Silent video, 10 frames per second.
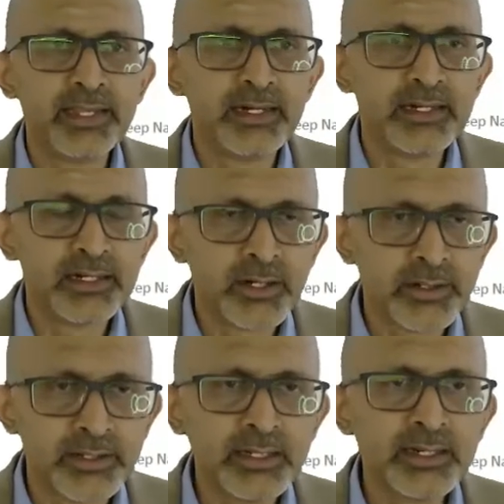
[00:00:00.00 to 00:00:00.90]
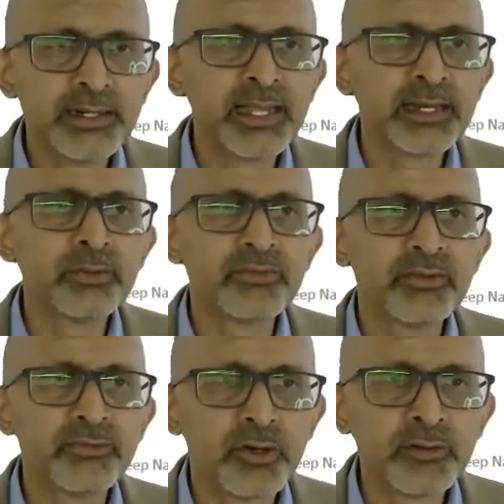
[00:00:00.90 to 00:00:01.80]
or early diagnosis
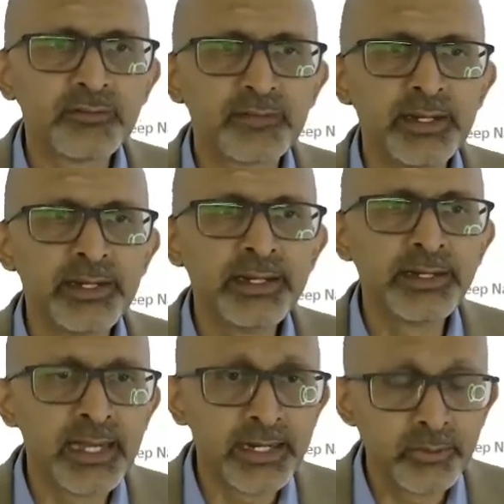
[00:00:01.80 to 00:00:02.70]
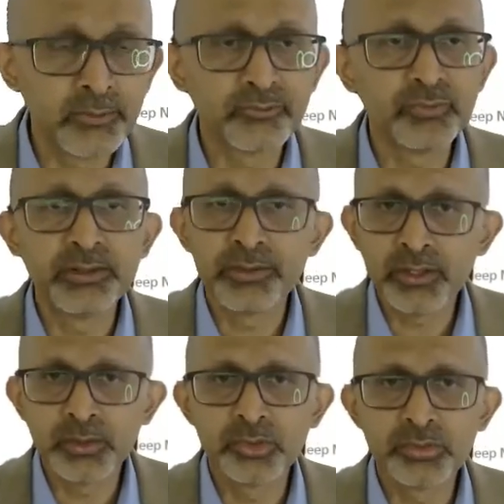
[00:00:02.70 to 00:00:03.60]
or screening diagnosed, we'll talk
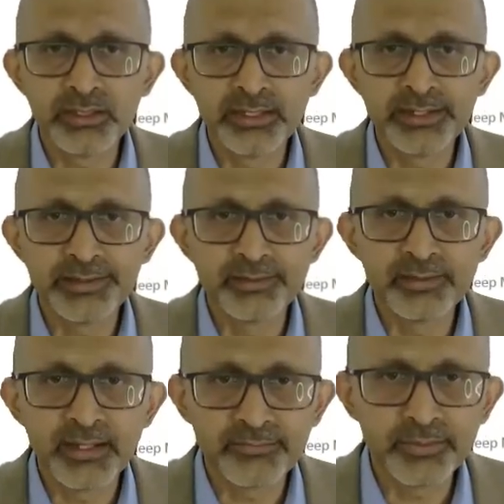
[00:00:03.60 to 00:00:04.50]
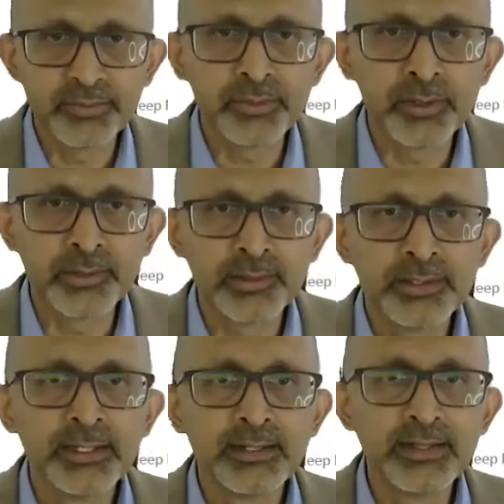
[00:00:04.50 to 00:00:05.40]
about it later as we go on,
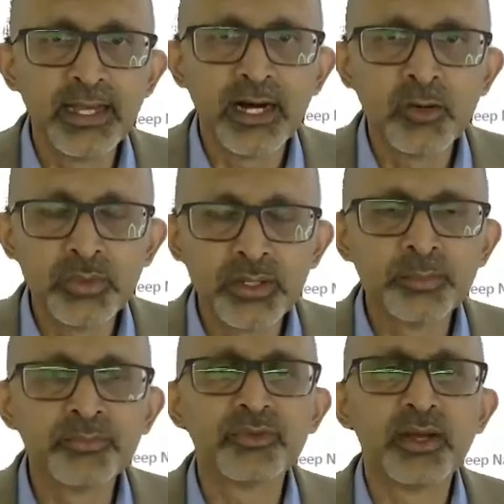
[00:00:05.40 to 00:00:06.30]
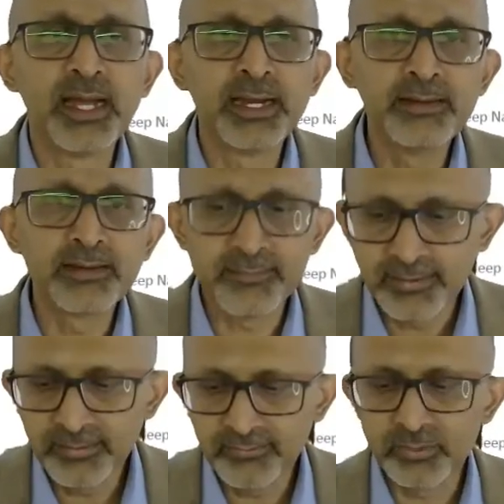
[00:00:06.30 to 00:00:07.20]
the outcomes and the
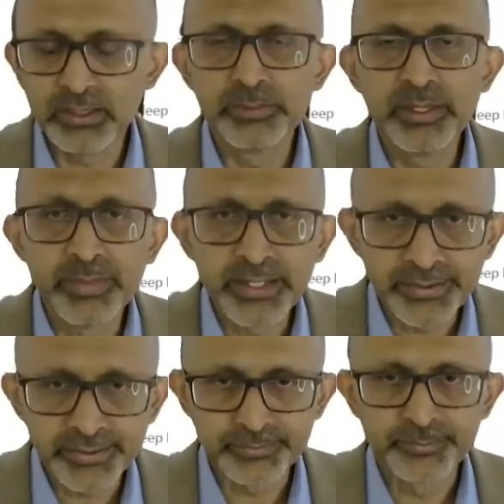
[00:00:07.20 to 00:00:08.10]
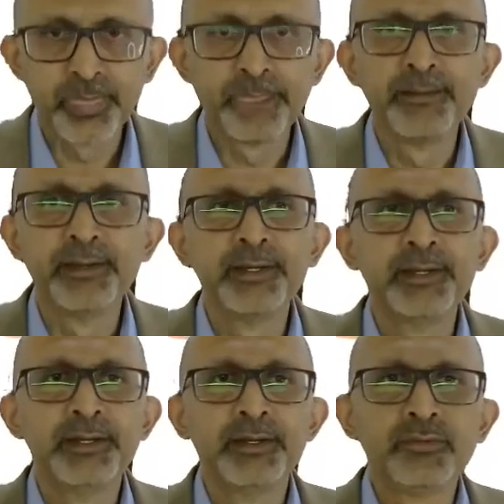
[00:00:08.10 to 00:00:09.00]
results will be better.
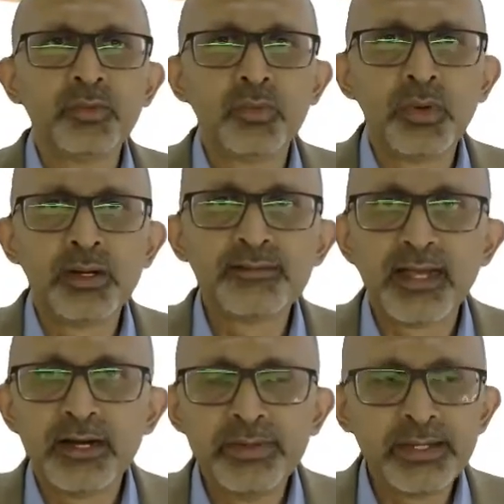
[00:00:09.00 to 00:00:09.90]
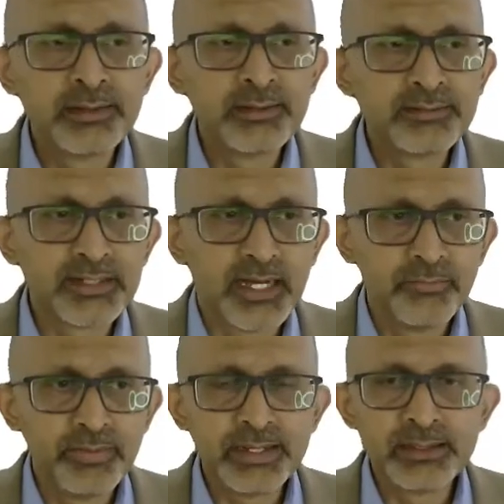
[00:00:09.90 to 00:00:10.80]
So what is awareness?
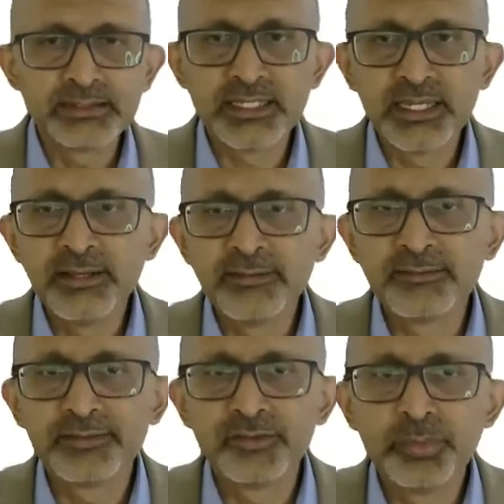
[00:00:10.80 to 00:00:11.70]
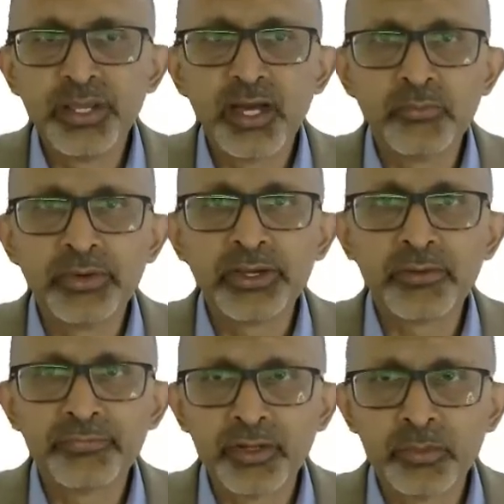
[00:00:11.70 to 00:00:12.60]
Awareness is to be aware of
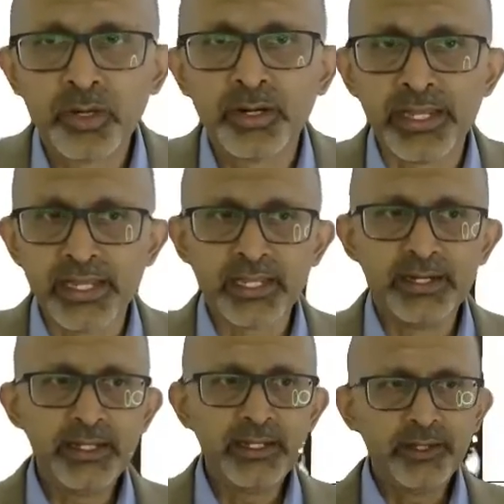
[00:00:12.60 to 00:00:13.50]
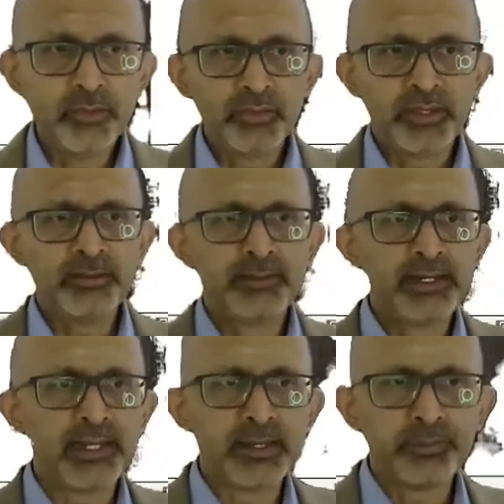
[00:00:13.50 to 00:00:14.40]
your body. Any new thing that
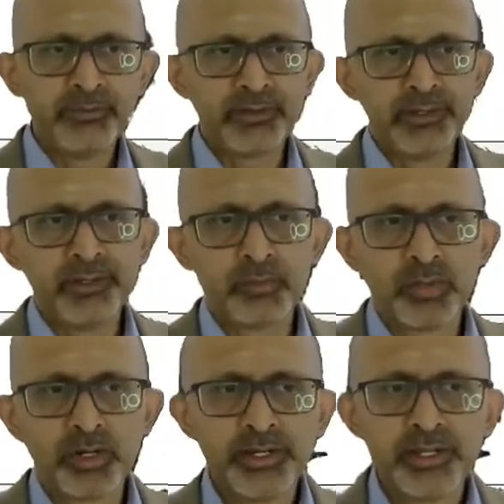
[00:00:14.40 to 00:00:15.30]
happens in your body,